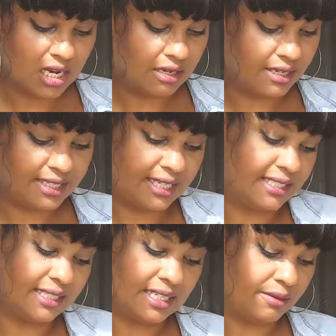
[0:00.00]
It
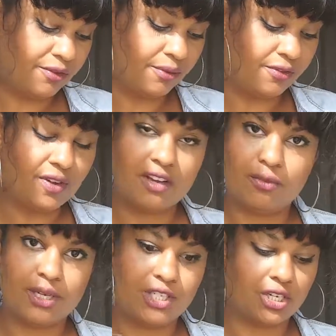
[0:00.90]
takes its name from the
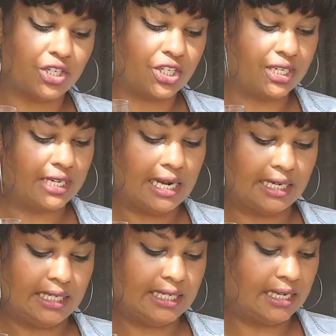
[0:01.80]
5-way junction in
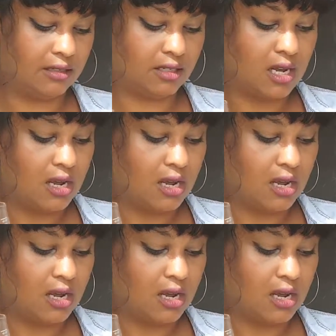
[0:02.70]
Hackney Dales.